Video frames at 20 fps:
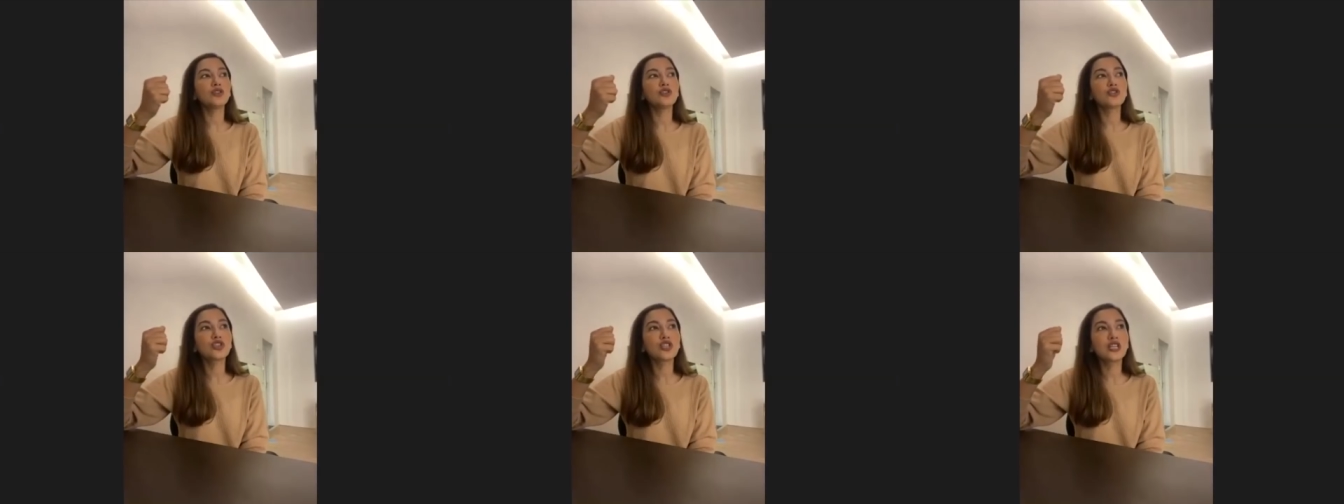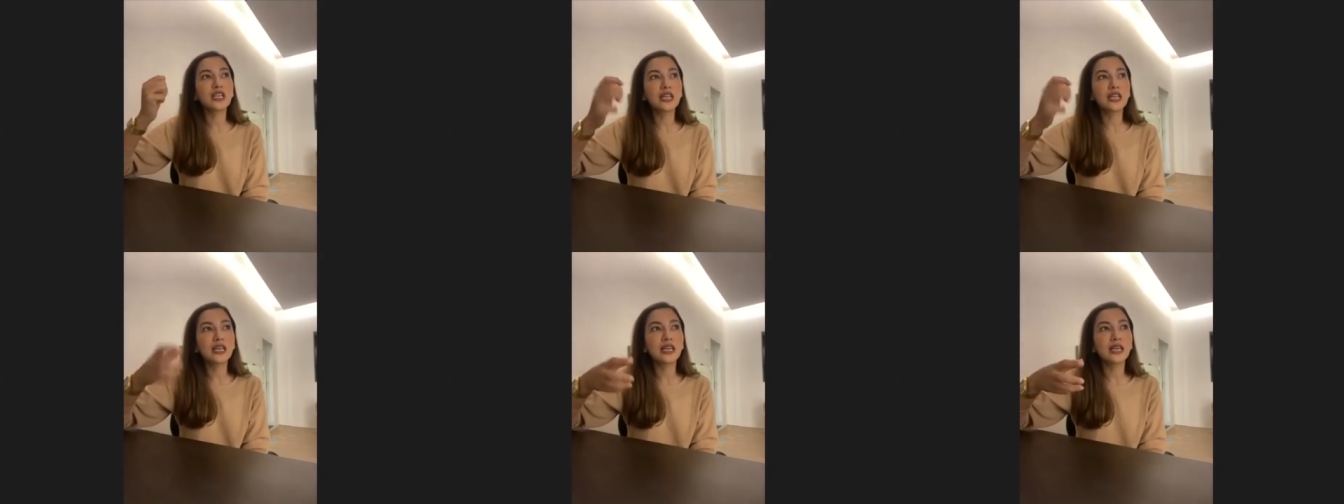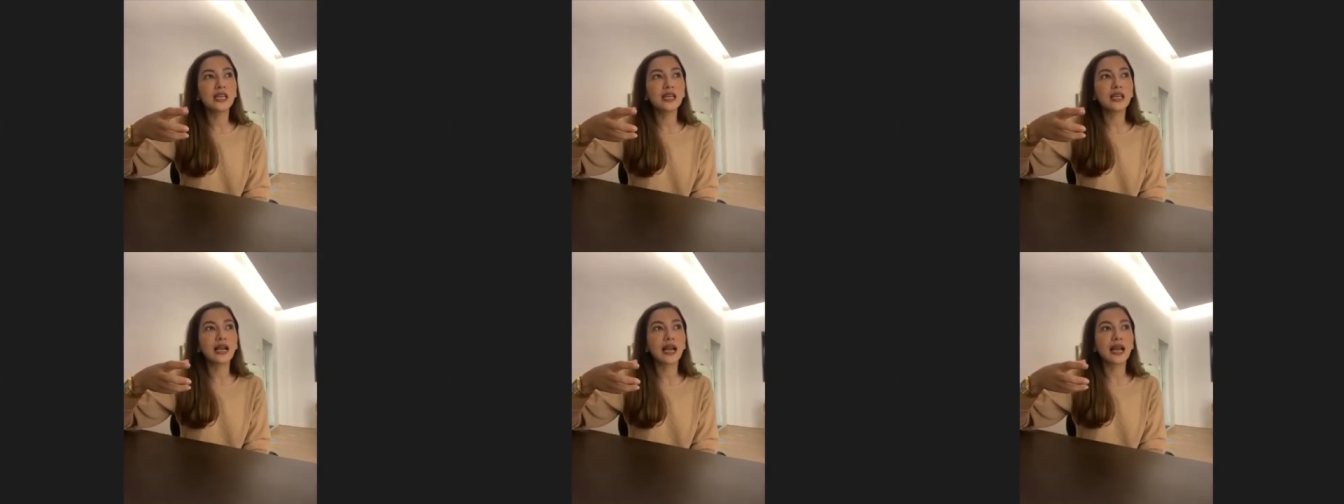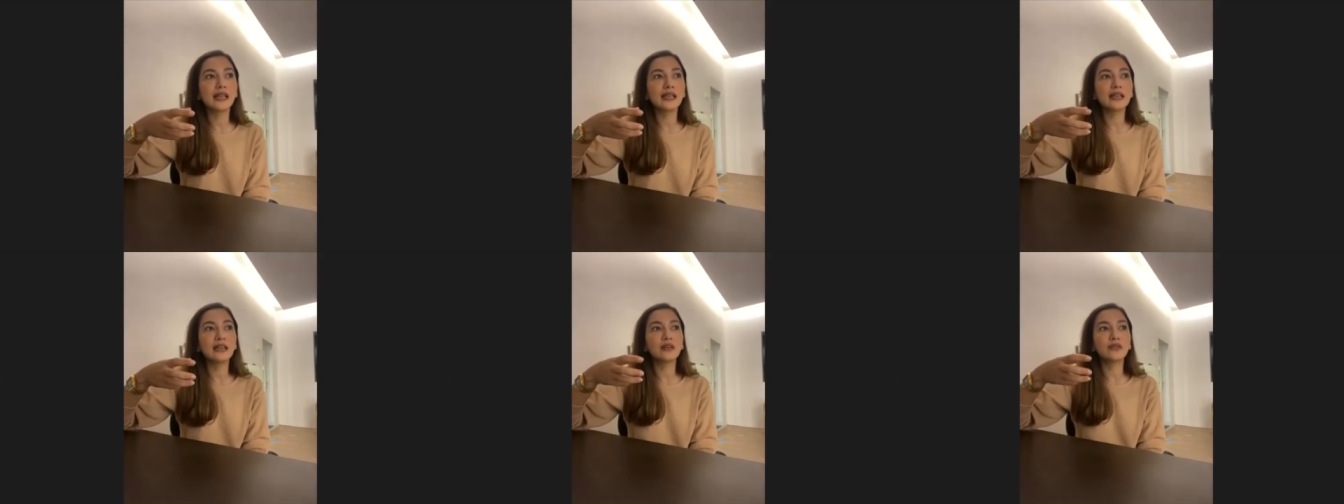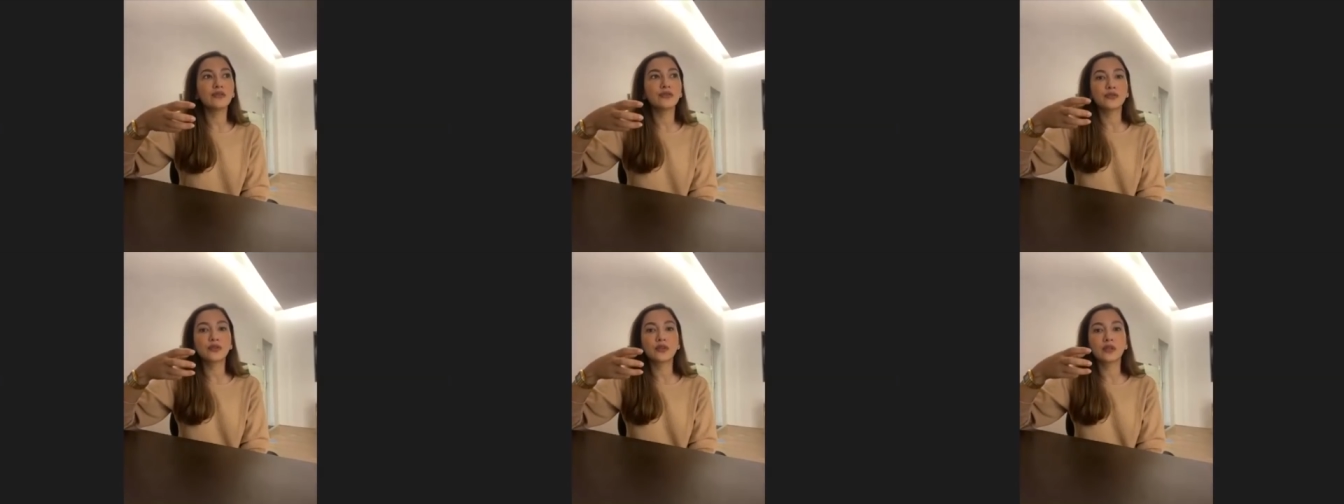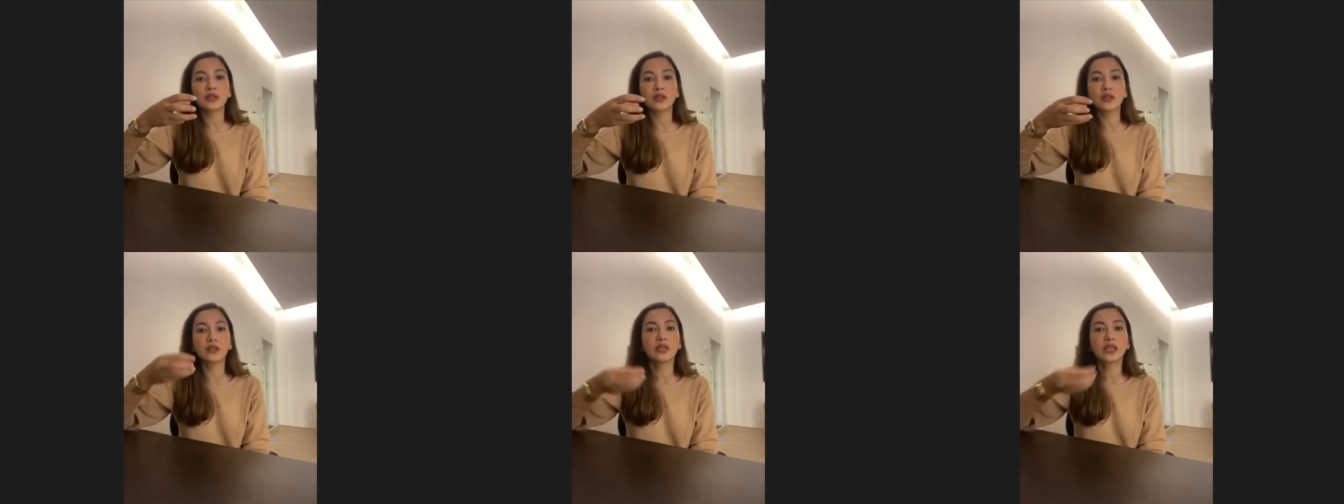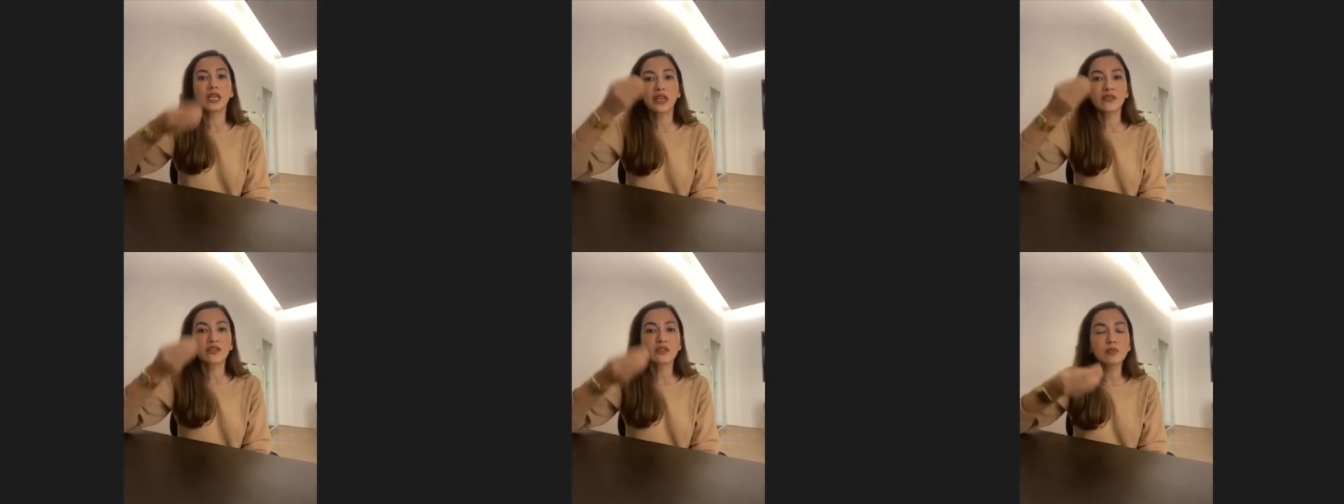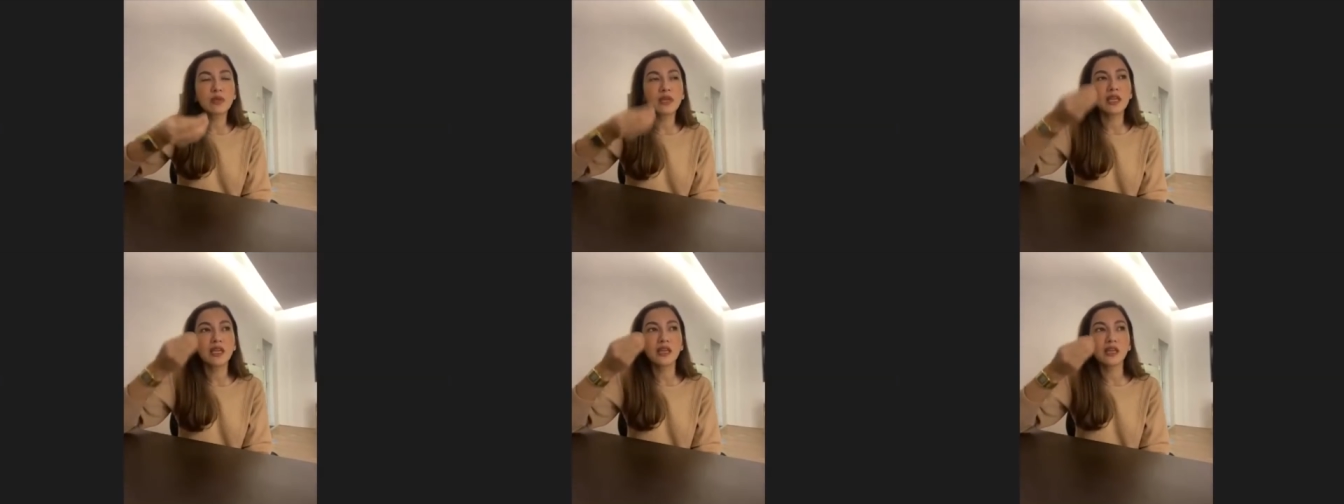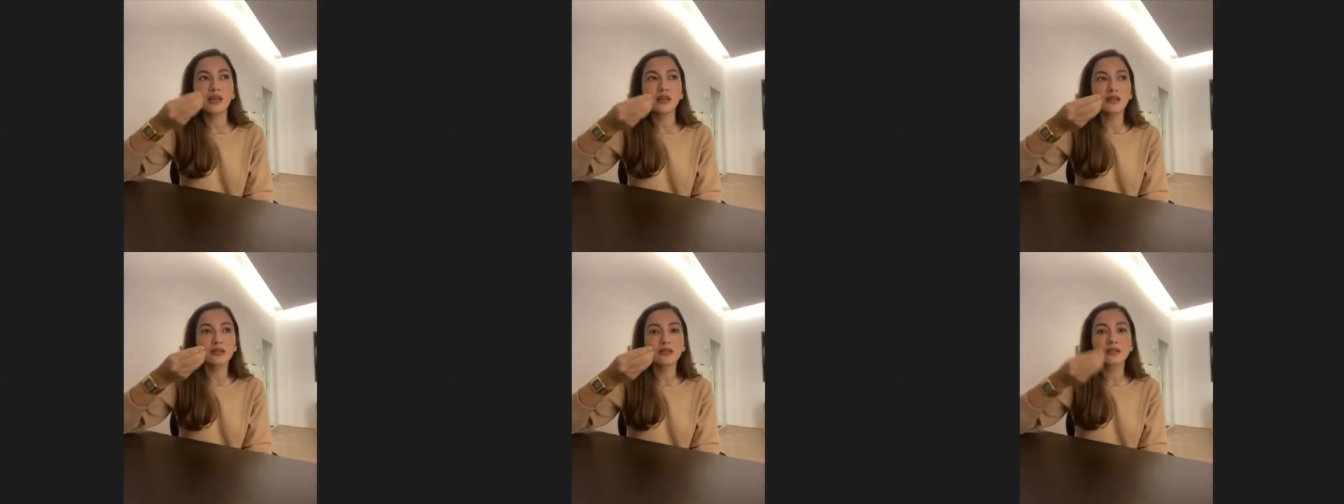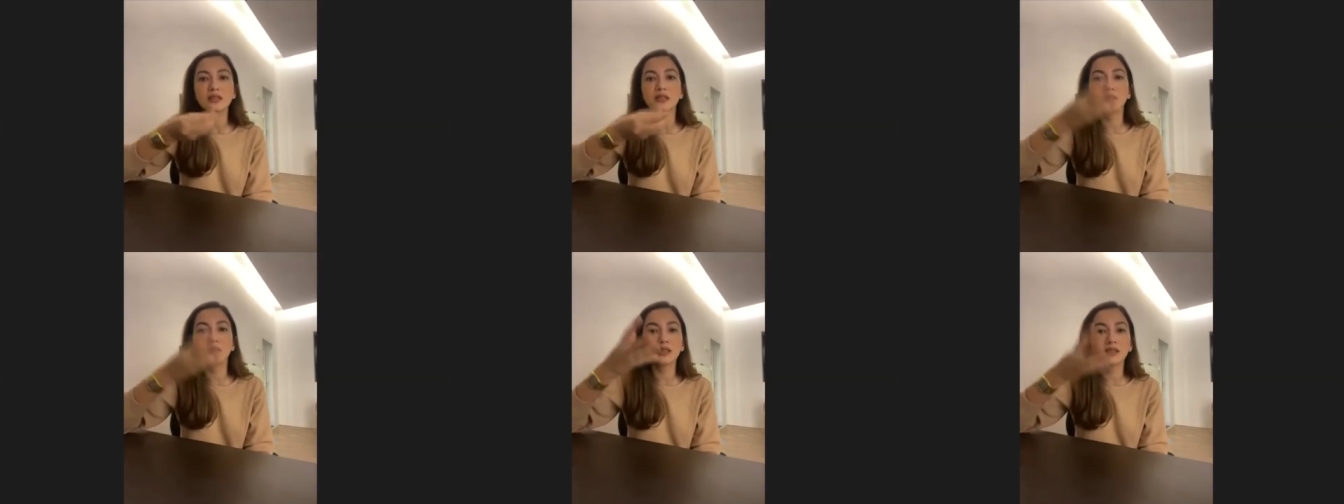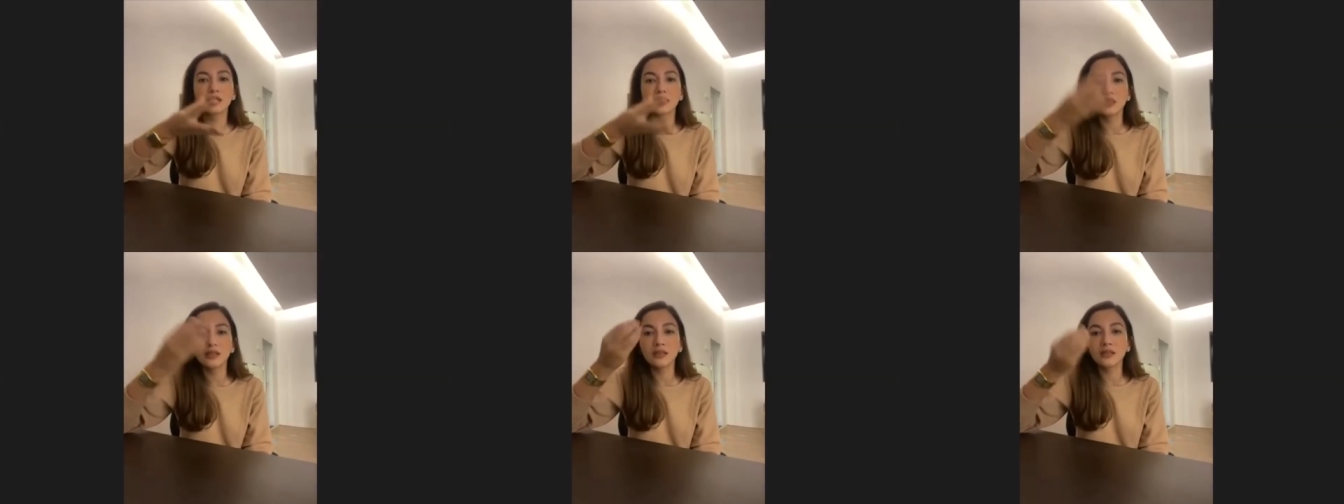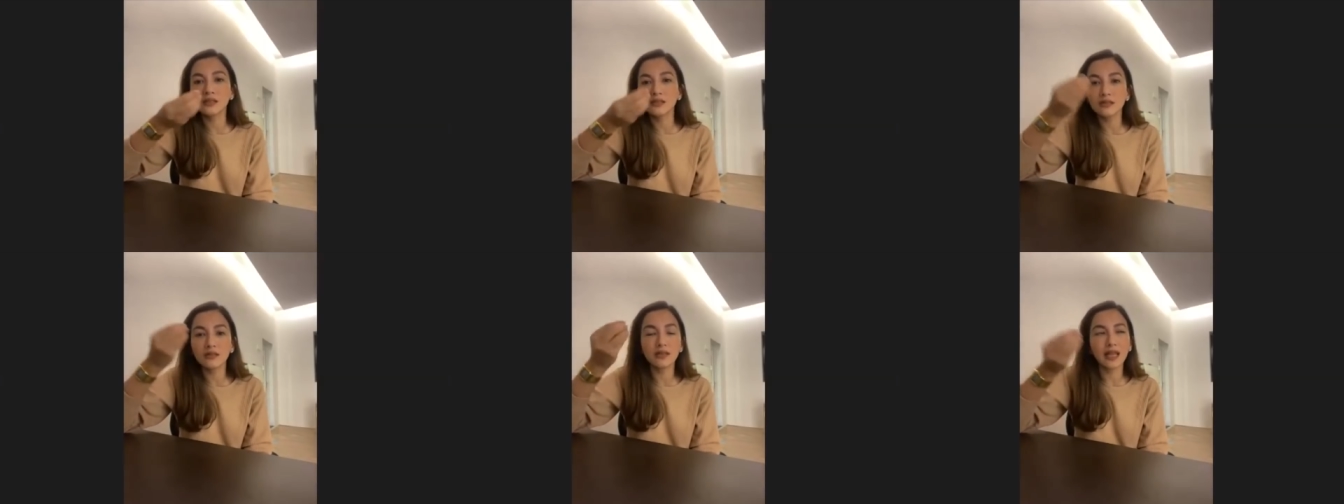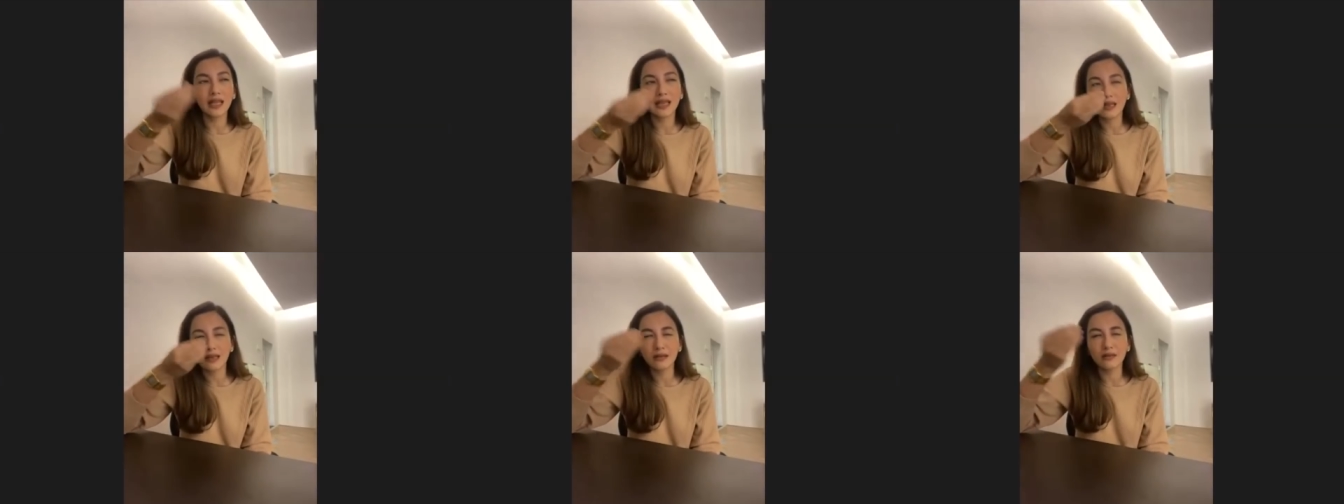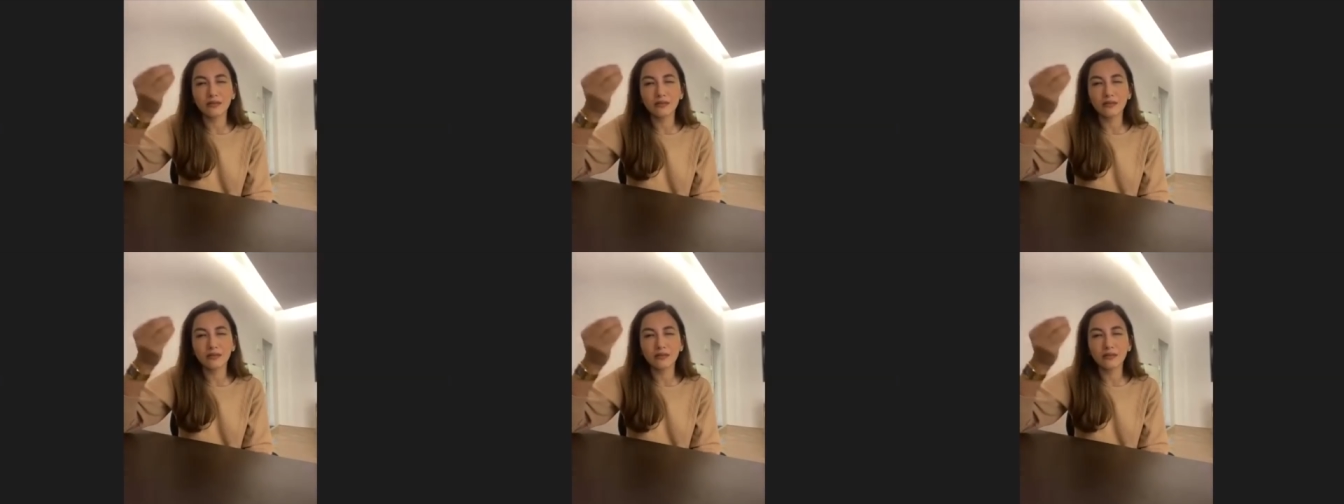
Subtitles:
she kind of gives me certain like